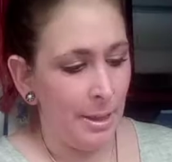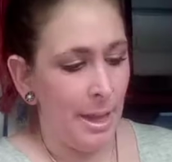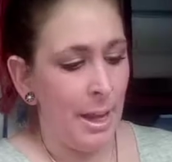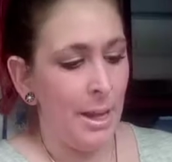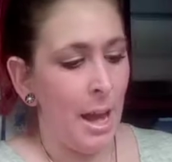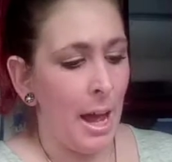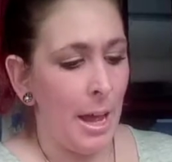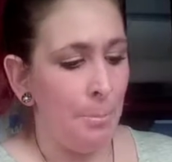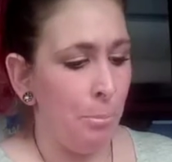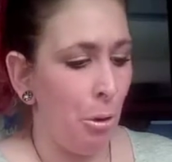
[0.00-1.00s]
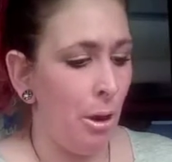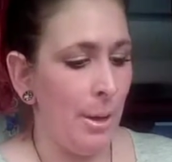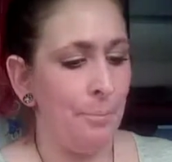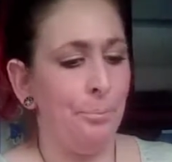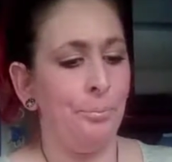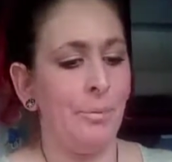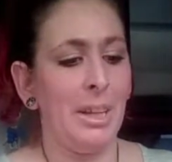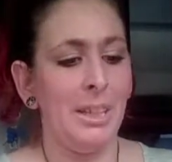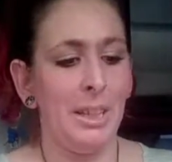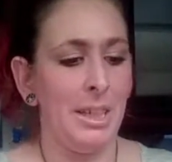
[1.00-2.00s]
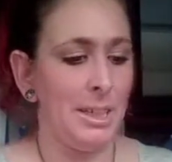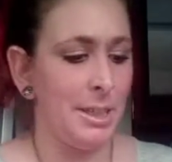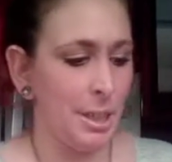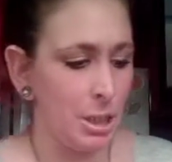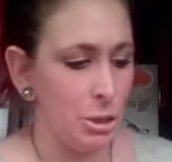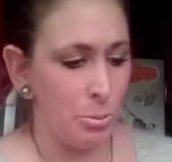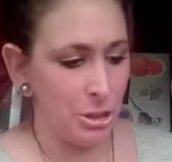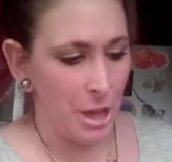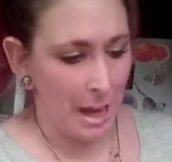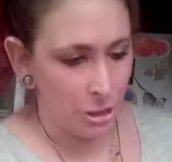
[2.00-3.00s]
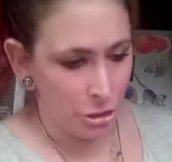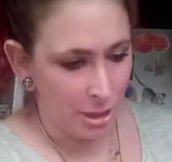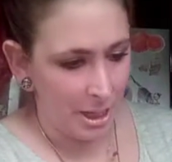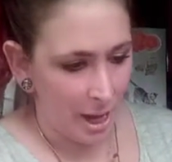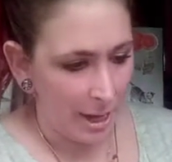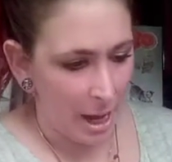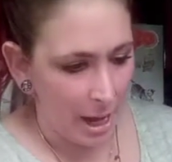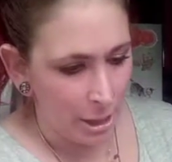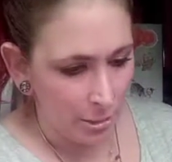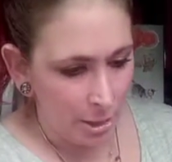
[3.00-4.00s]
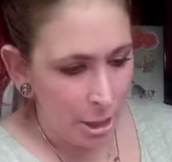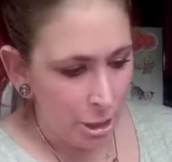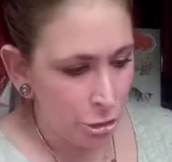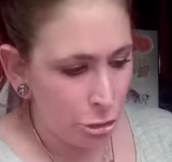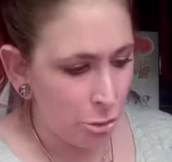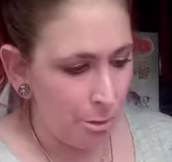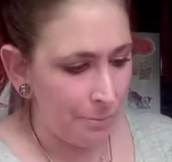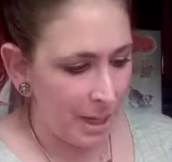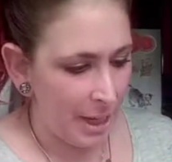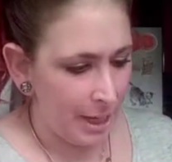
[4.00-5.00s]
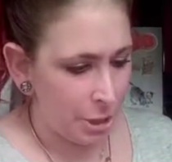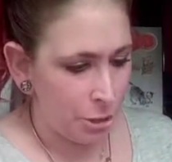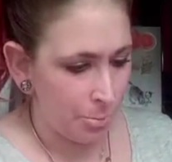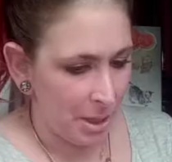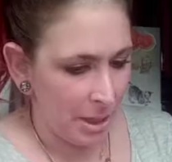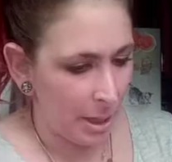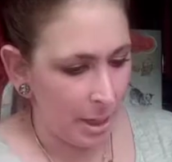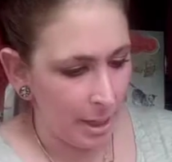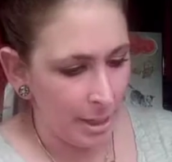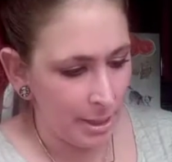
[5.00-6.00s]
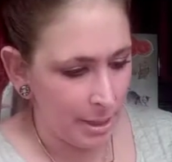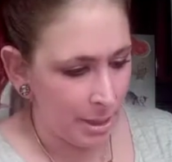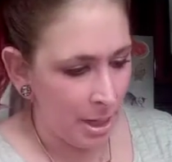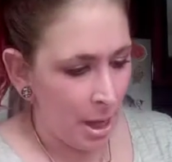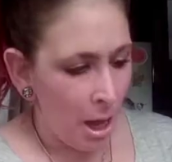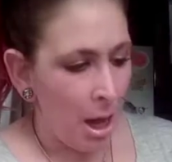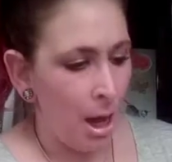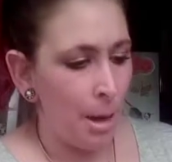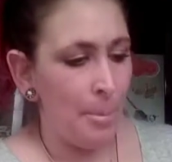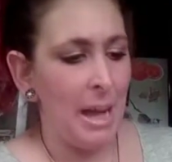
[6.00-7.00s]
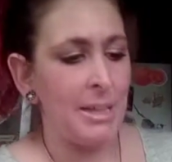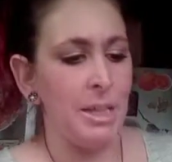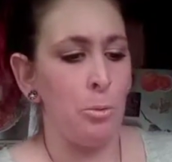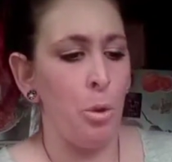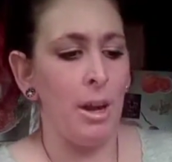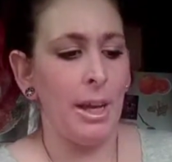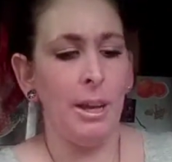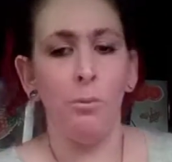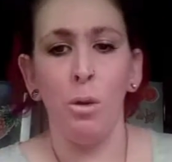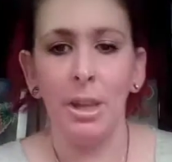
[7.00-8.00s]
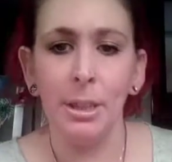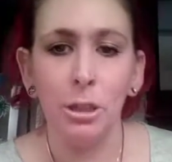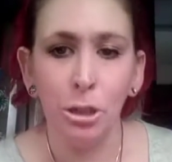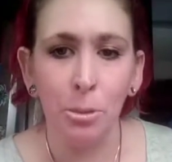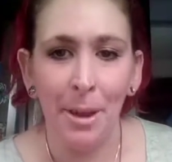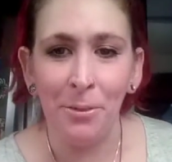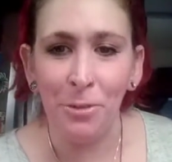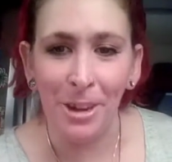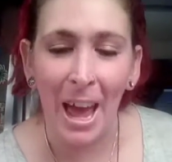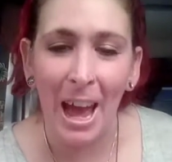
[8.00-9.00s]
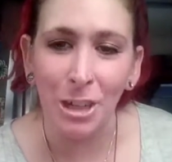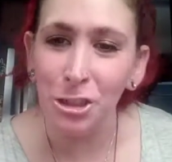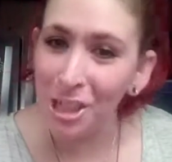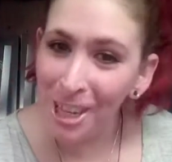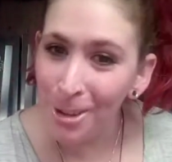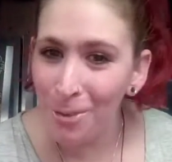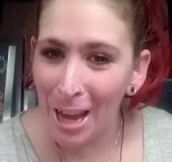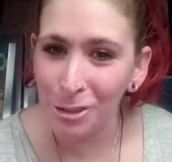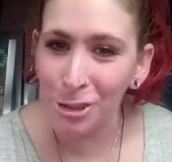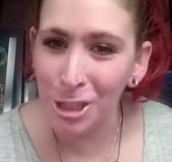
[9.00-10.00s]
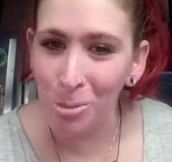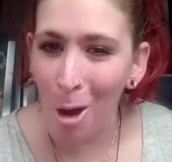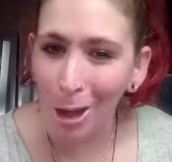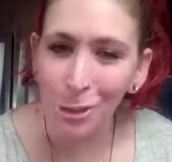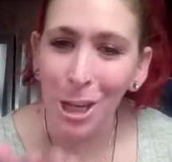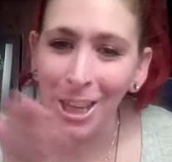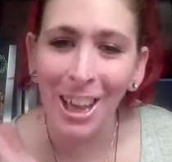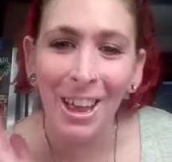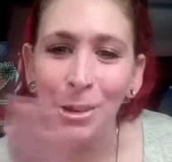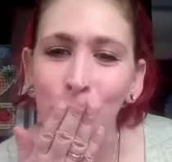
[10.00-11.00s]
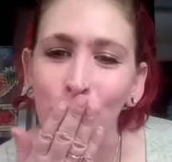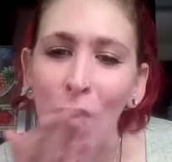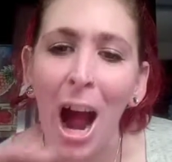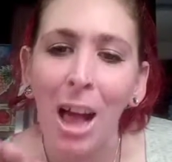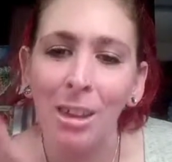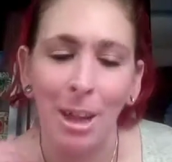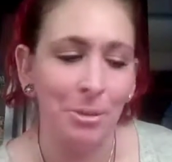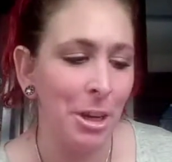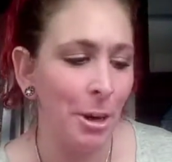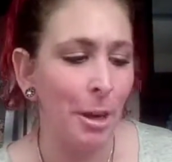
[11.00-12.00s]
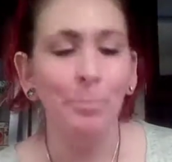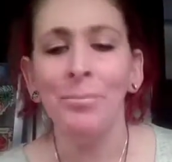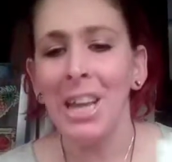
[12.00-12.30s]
Then I bought these stickers, which actually I got 2 of each because I did want to give one to my friend Ashley, if Ashley's watching. Mwah, love you, girl.